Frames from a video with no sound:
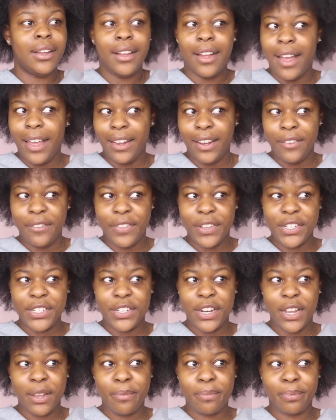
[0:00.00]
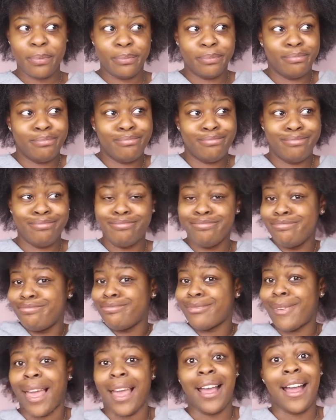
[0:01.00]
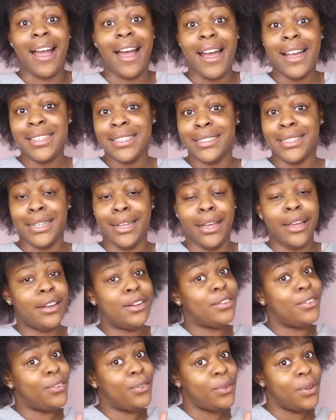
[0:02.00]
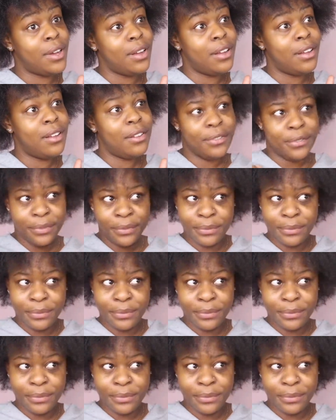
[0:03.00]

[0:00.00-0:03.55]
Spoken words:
I love this shape. I see it. Do y'all?